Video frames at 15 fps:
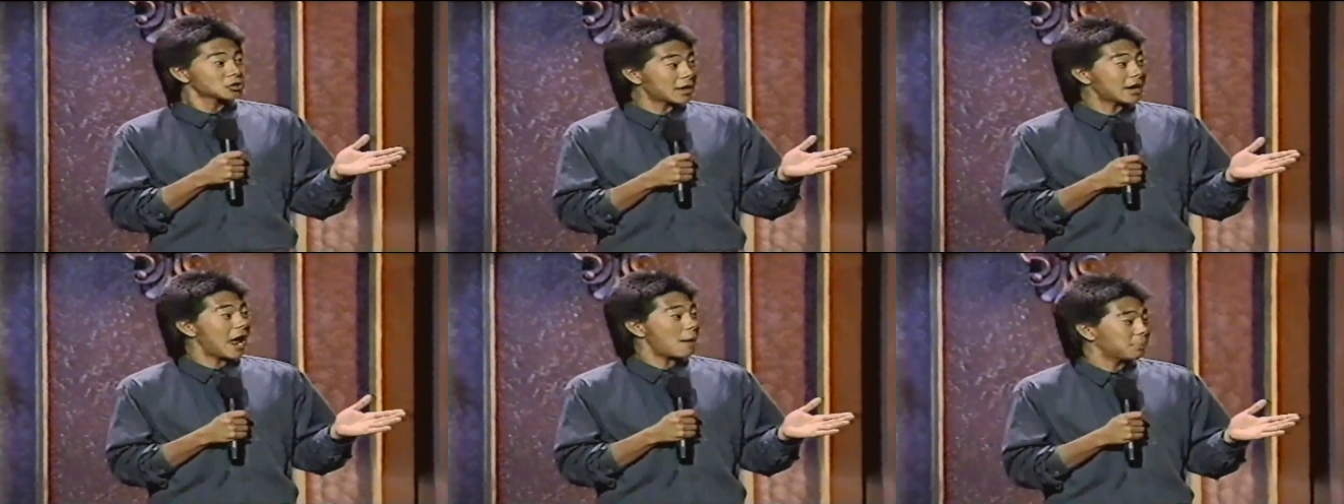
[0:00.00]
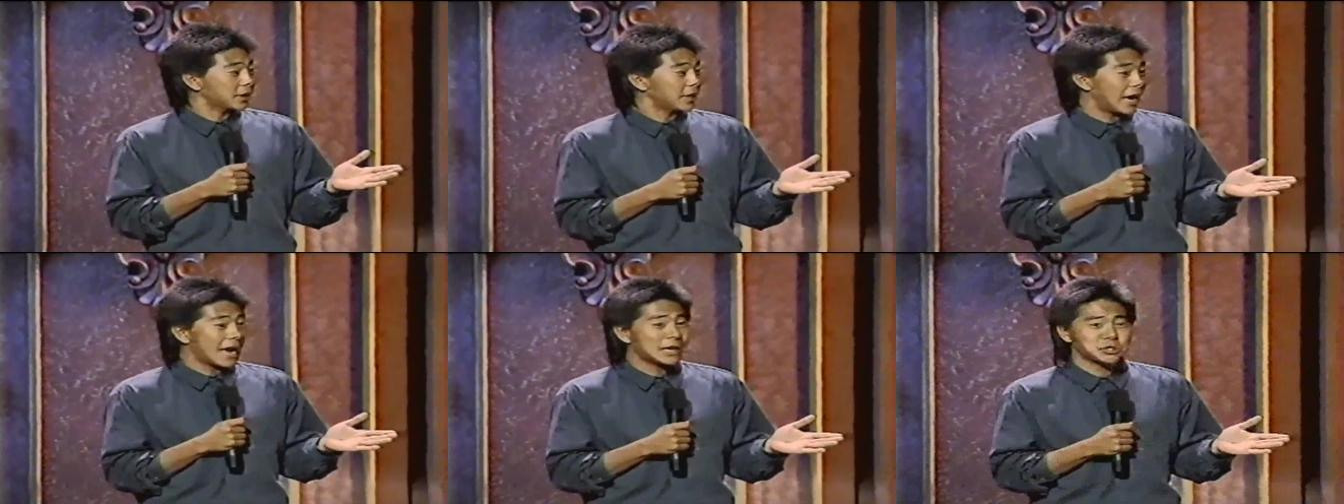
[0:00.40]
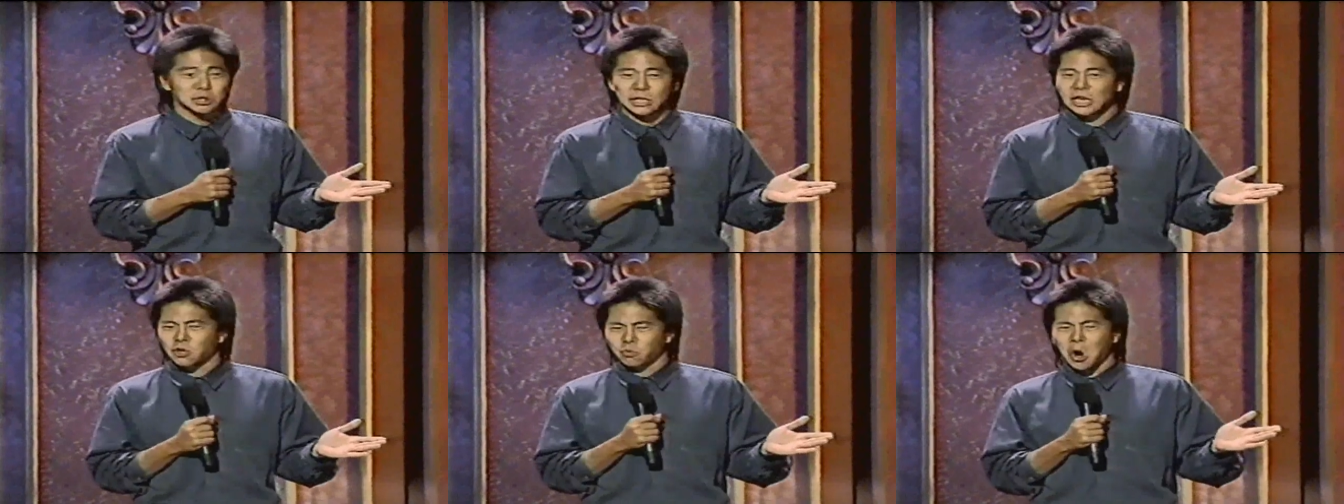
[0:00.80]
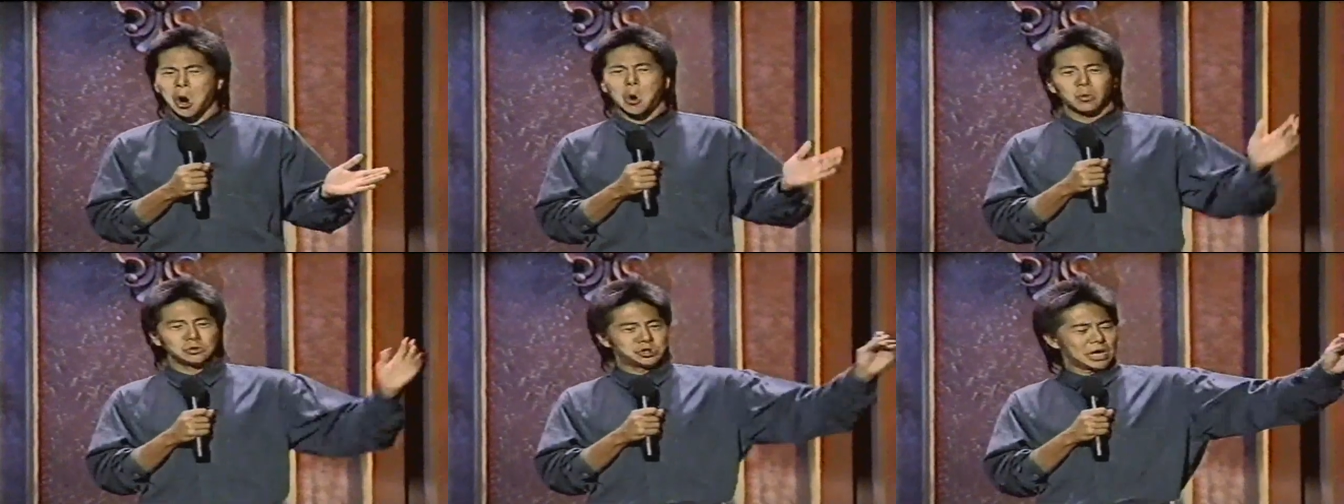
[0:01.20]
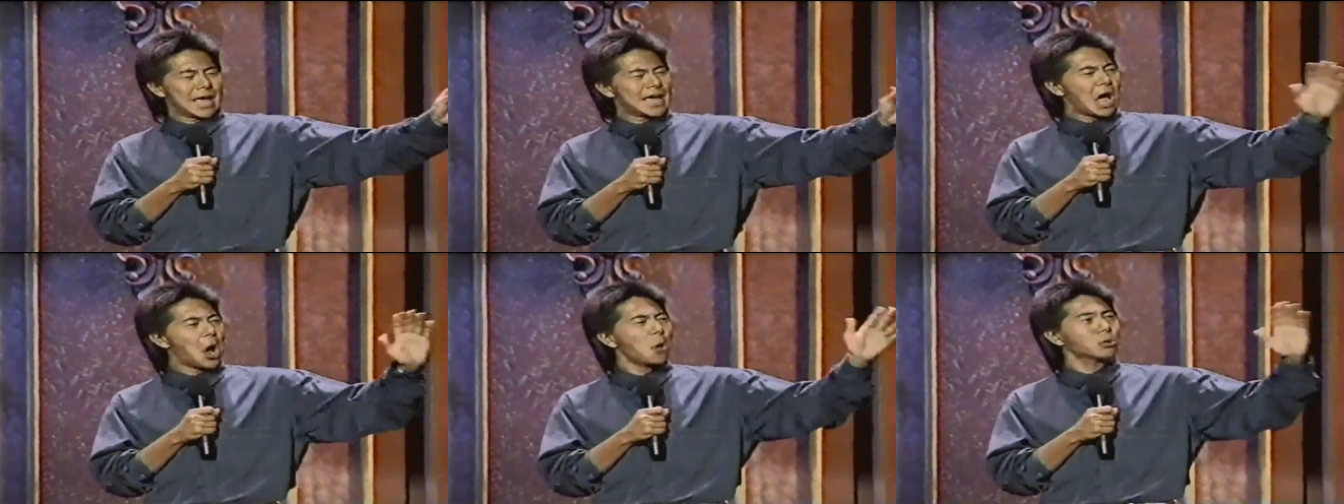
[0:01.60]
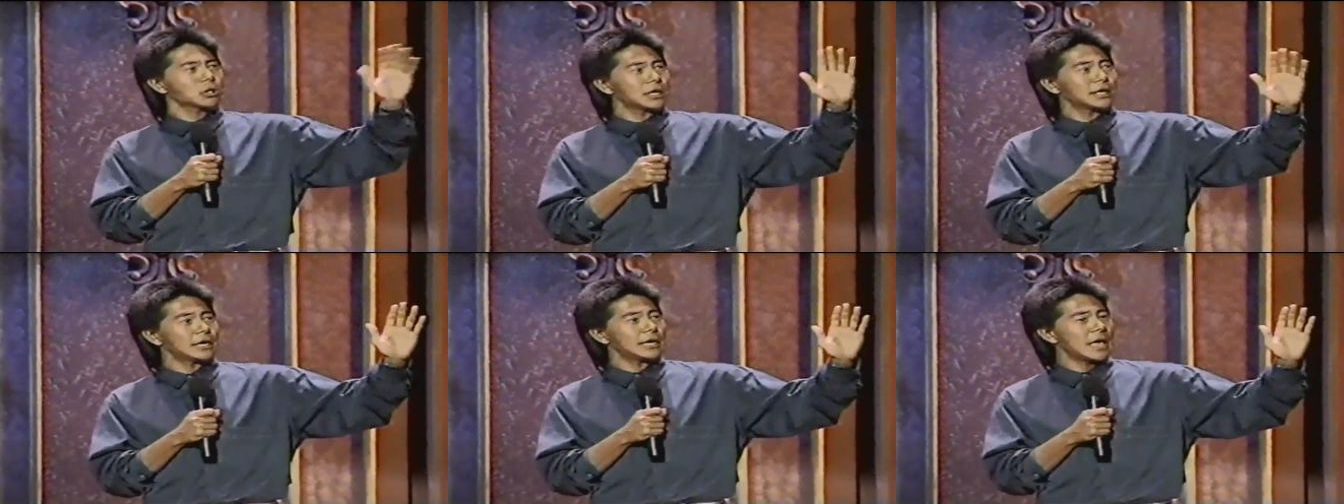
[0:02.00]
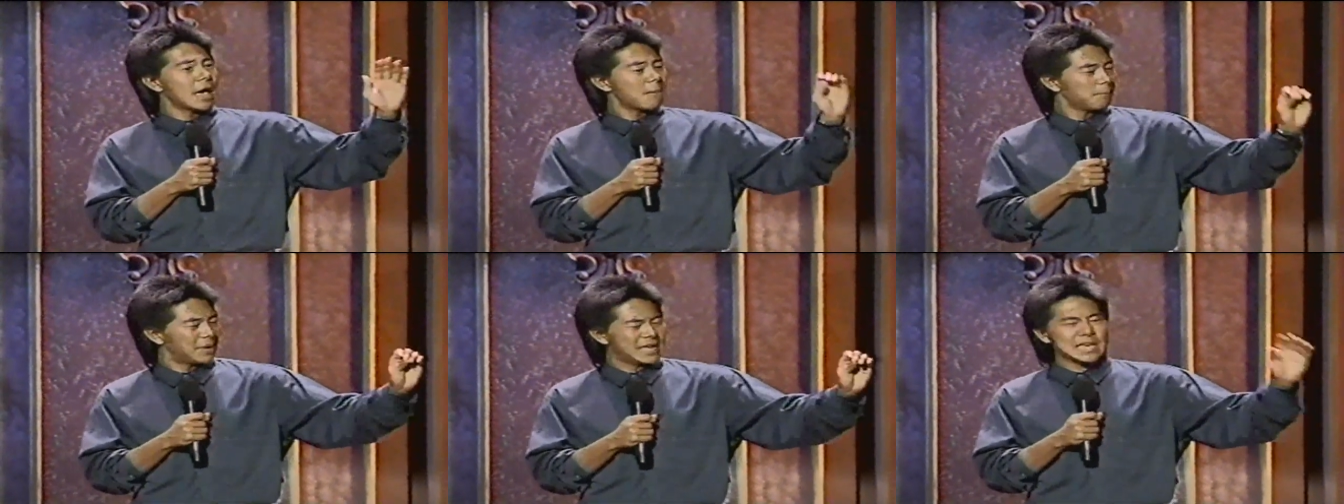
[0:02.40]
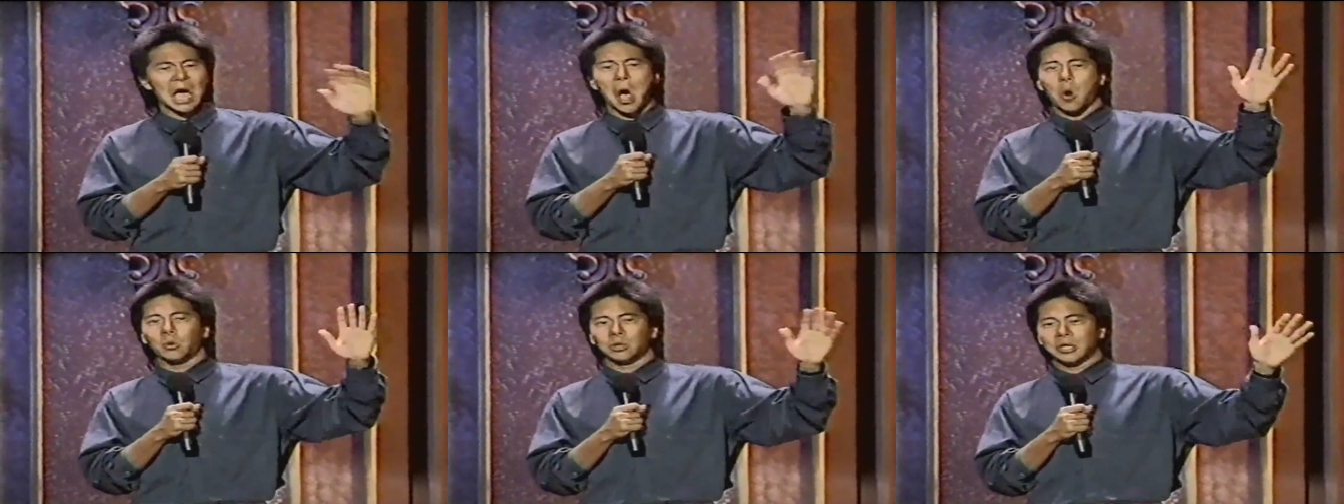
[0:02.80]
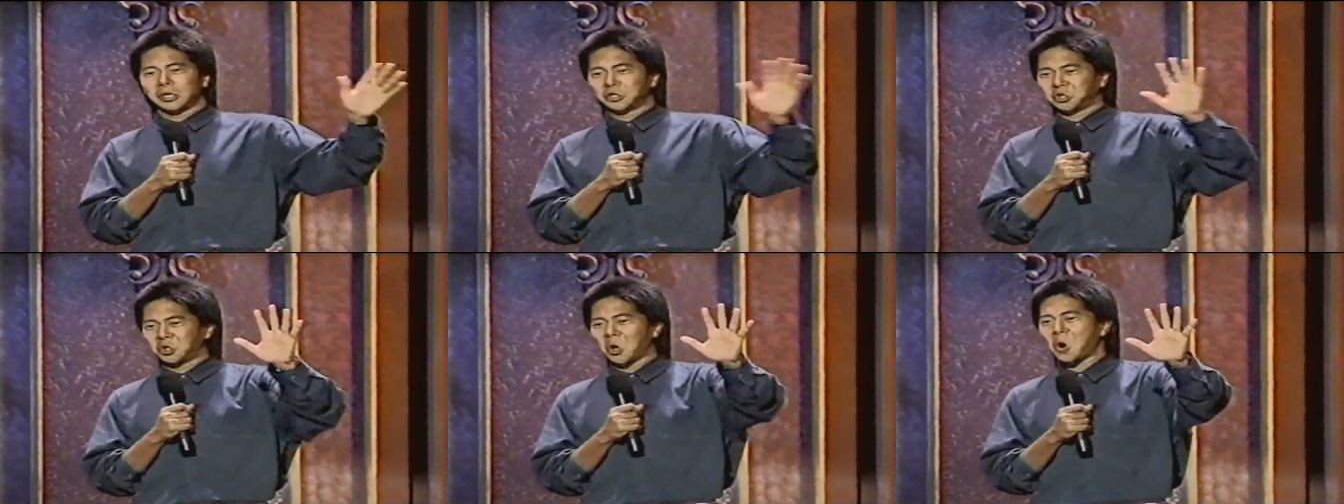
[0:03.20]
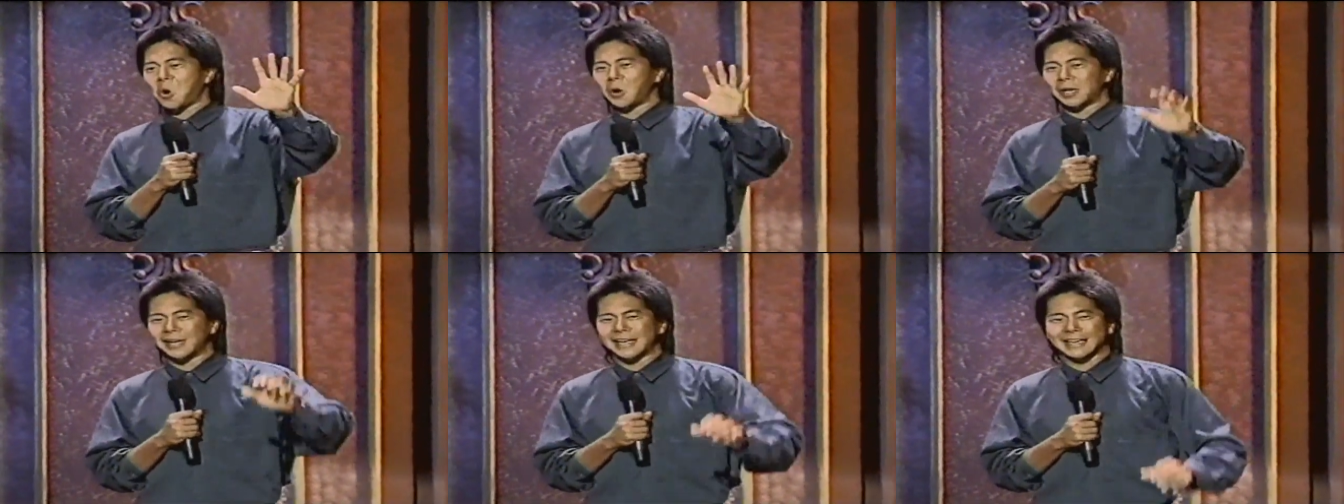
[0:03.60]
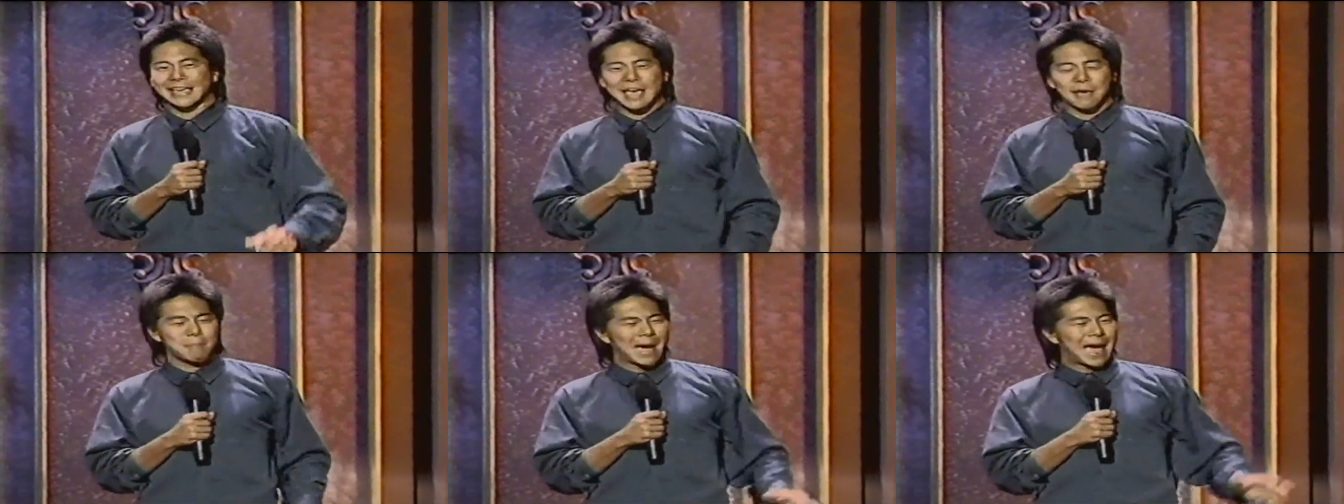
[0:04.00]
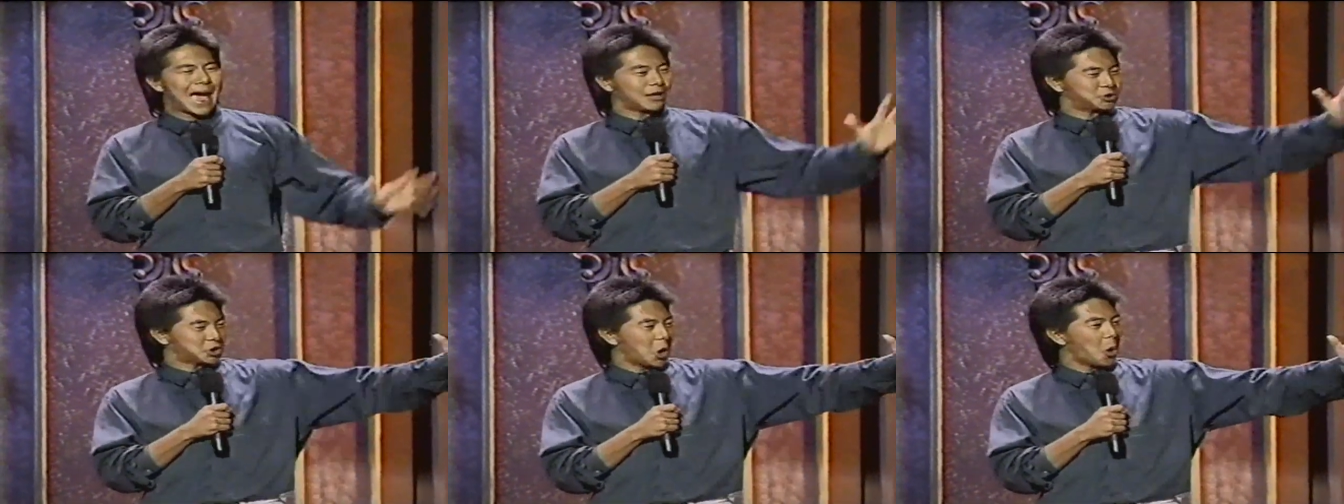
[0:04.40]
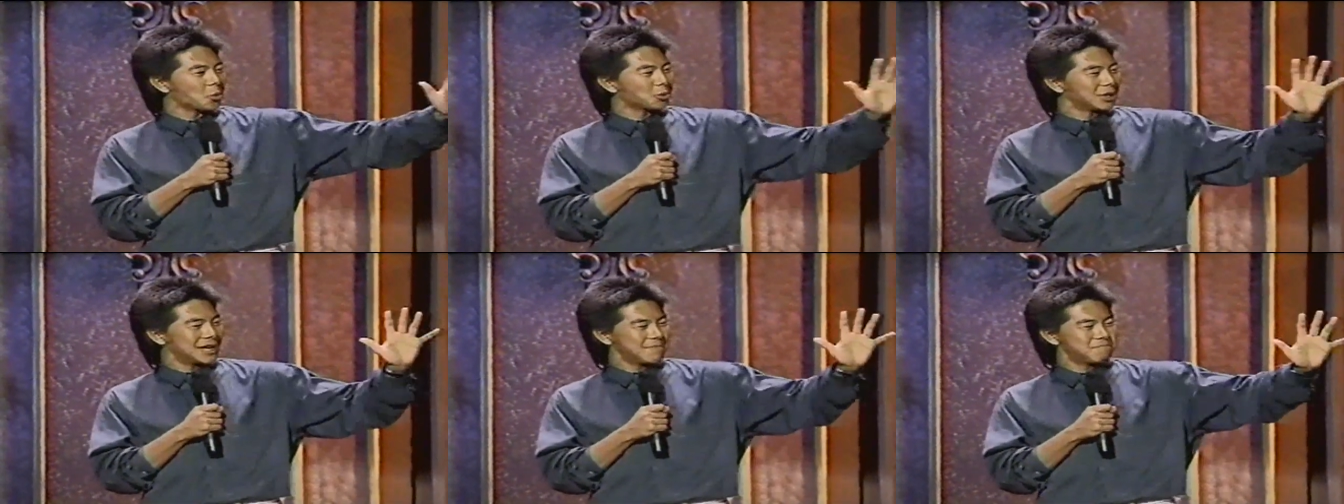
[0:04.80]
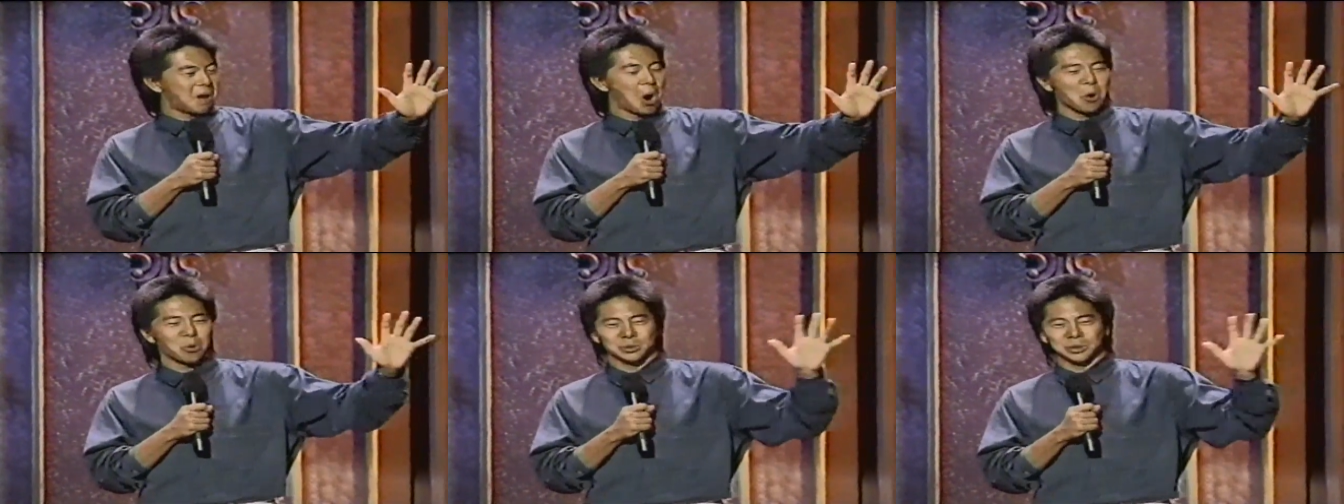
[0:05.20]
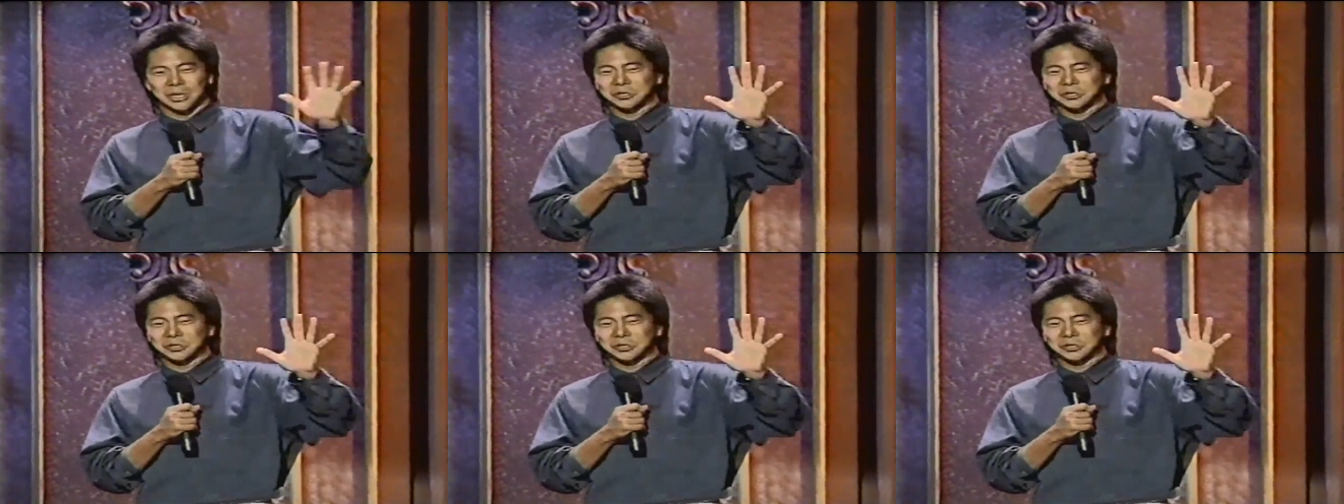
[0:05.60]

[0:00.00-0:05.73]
So on the application, he wrote J-only B-only Stewart, and it came back J-only B-only